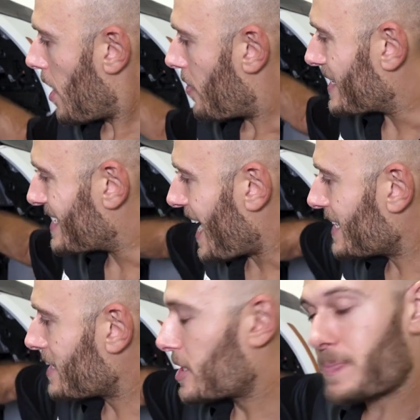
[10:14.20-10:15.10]
The
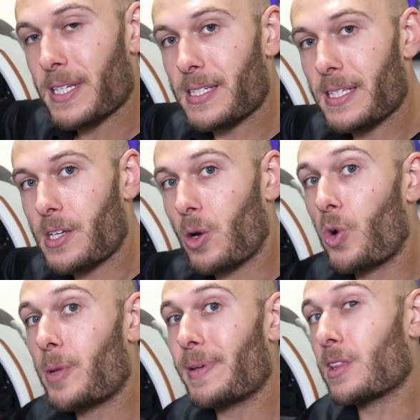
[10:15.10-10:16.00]
size of these pistons are
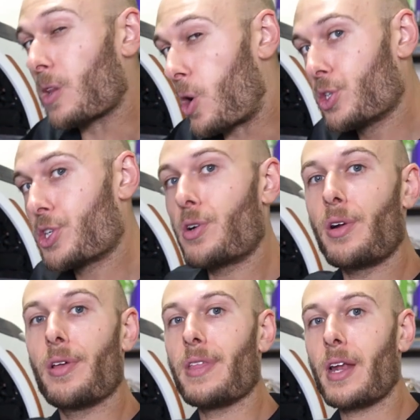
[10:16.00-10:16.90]
going to be larger
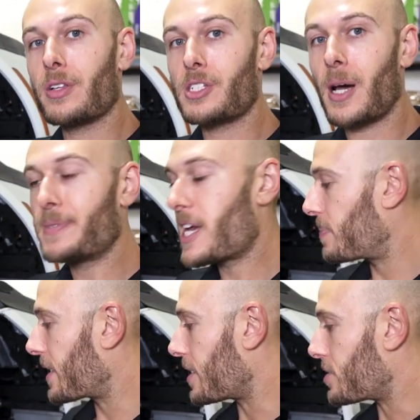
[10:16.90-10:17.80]
than on the StopTech
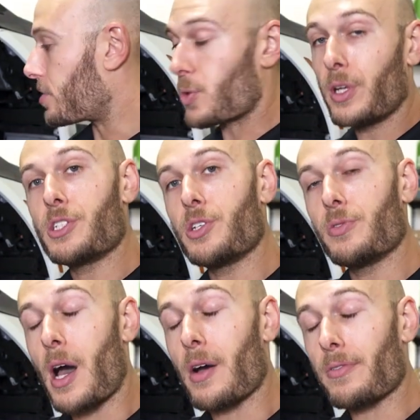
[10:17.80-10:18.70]
because there's only two,
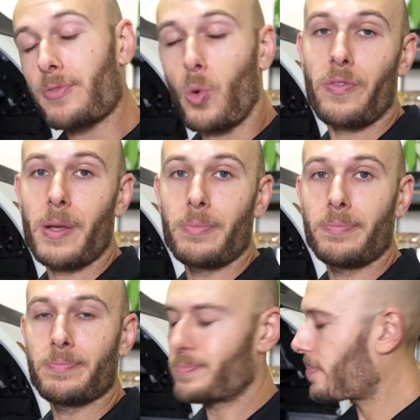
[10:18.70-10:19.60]
uh, four of them,
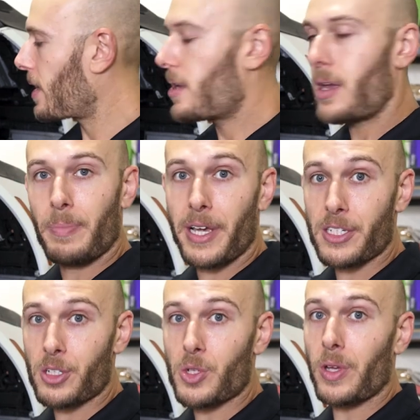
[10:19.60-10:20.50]

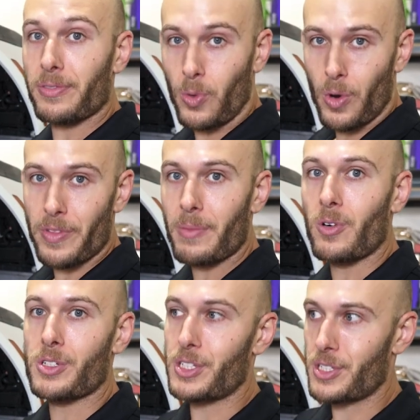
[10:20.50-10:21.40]
because there's only four of them
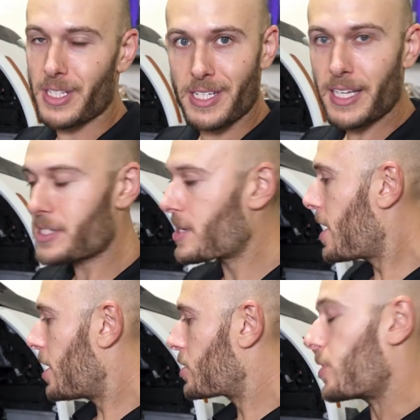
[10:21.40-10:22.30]
versus the six.
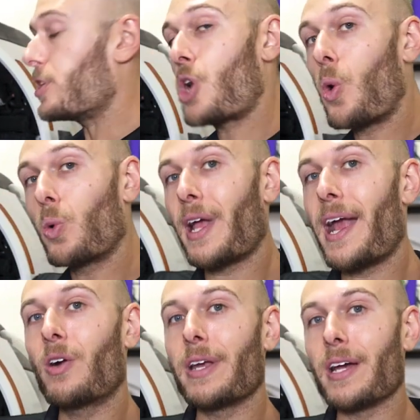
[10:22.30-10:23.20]
So the total
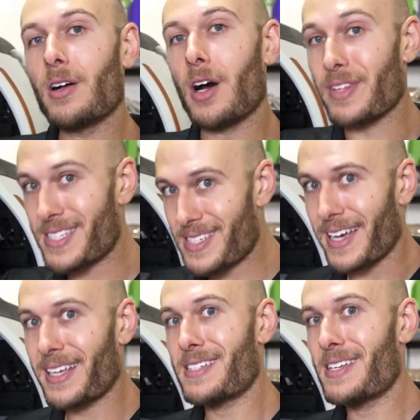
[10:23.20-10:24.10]
area of the
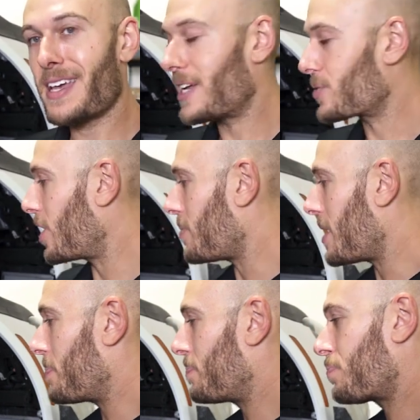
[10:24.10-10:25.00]
six is going to
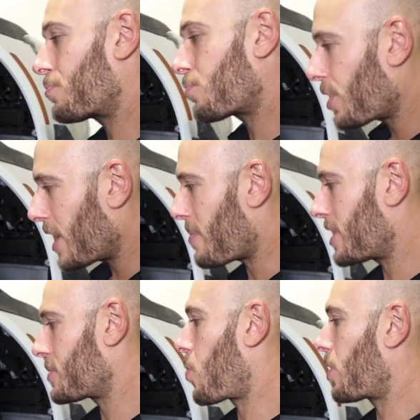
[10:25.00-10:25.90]
be pretty
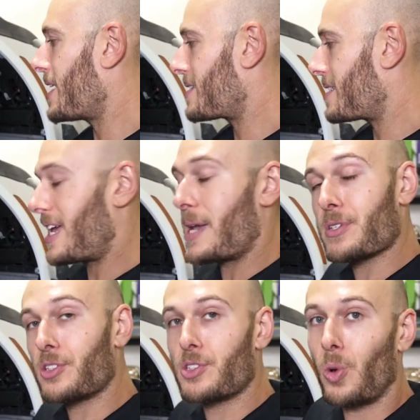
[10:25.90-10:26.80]
much more or less the same
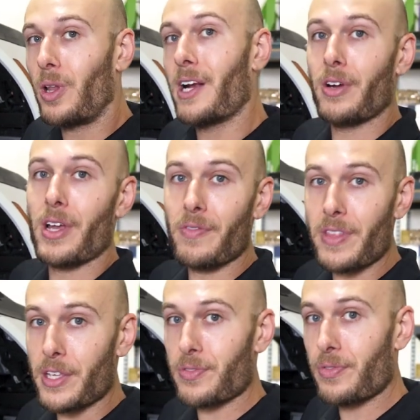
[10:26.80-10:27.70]
as the total area of
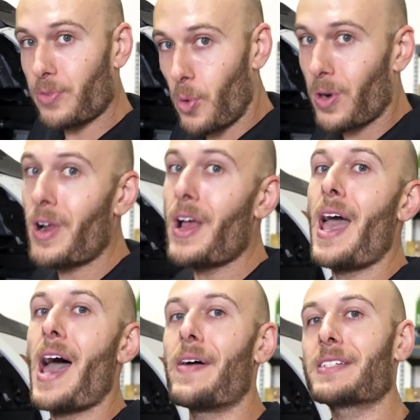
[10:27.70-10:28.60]
these four,
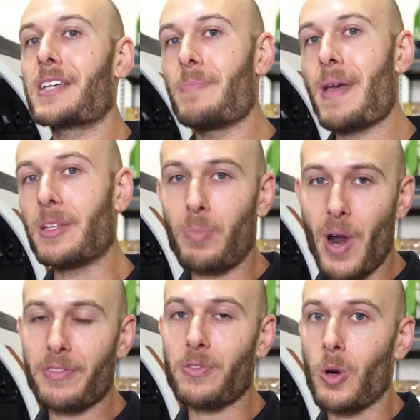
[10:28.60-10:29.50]
and that's going to make the
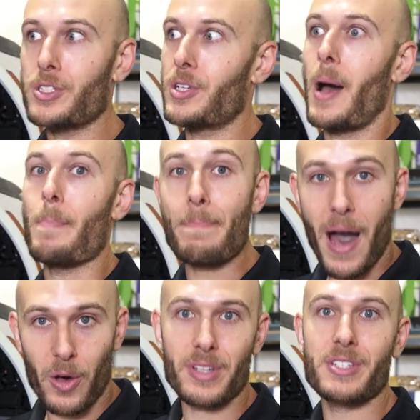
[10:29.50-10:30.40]
brake force
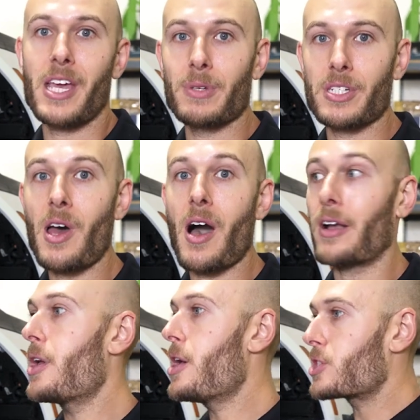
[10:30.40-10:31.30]
about the same as
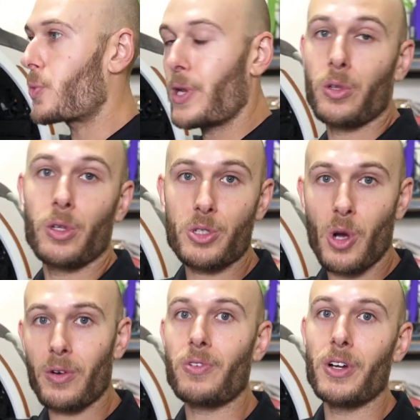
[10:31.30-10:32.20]
stock, so we don't lose
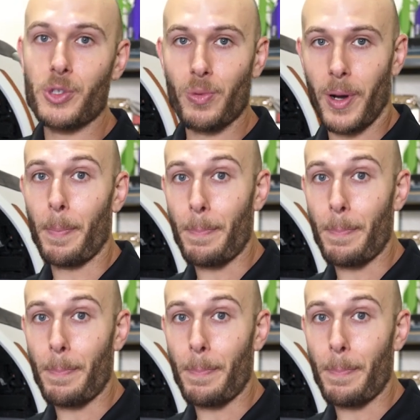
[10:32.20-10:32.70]
our front to rear